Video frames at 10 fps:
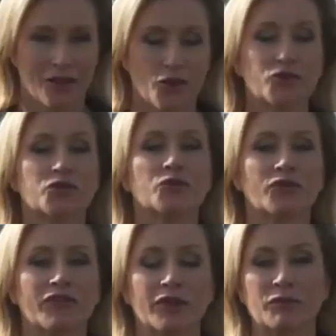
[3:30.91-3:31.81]
Not
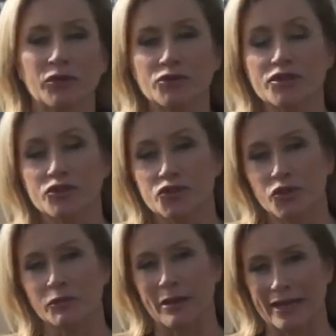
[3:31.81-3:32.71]
all of the abuse
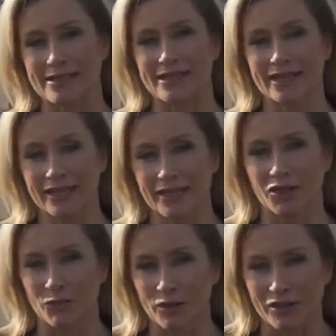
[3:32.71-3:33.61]
took place
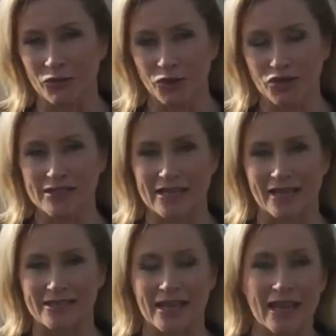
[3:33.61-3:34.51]
here, but the order
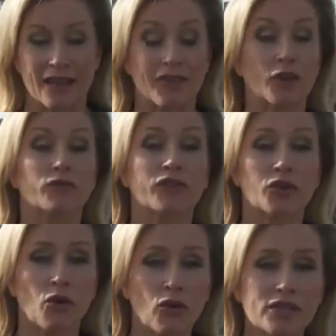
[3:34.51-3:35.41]
says that over
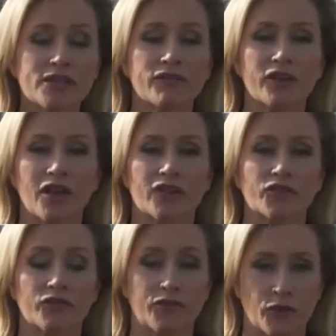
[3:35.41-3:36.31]
the course of the
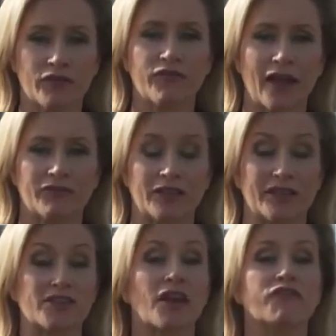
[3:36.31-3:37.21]
last 45
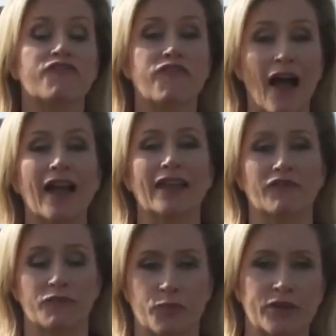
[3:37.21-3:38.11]
years,
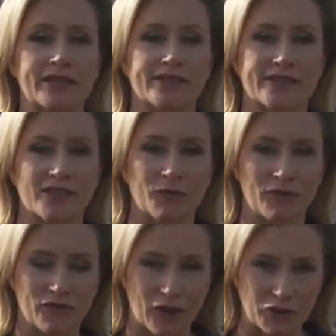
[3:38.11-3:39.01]
five priests have
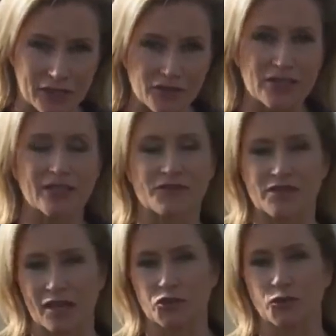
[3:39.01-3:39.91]
been found guilty of
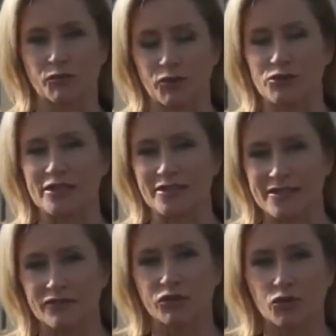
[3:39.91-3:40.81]
sexual abuse in
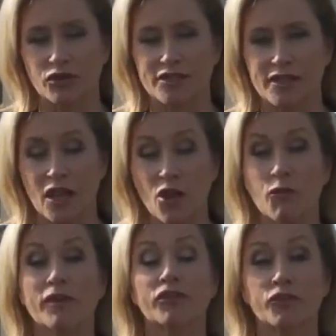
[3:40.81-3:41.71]
civil courts,
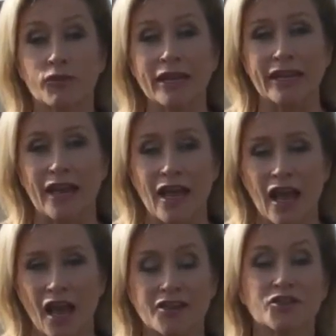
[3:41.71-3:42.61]
with three
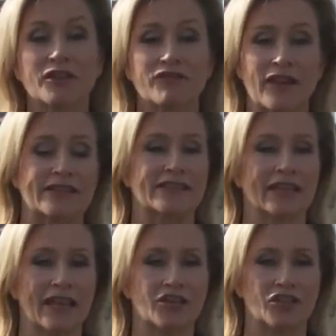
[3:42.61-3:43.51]
under
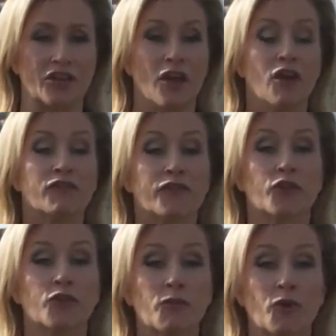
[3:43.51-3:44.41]
investigation.
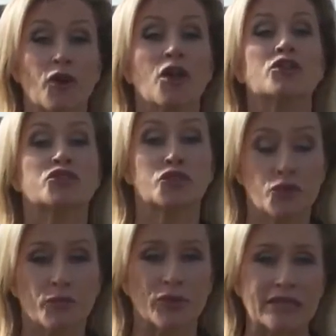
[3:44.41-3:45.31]
Furthermore,
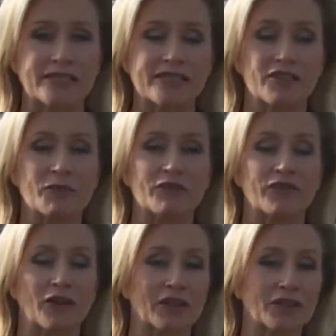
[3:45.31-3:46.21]
two priests have been
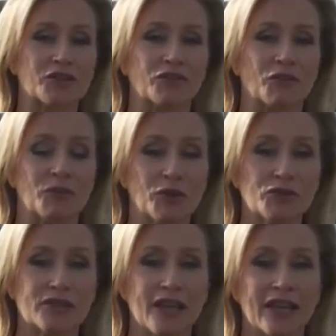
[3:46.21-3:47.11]
found guilty of
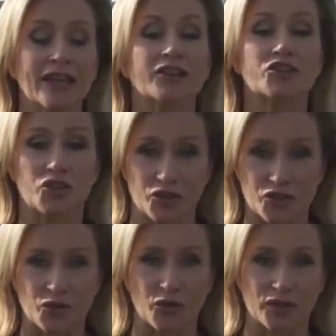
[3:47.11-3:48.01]
abuse in
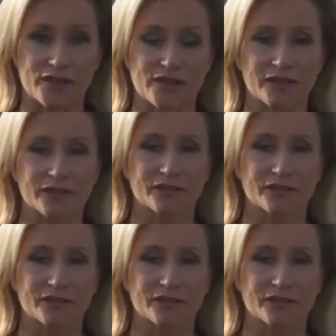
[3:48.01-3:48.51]
church courts.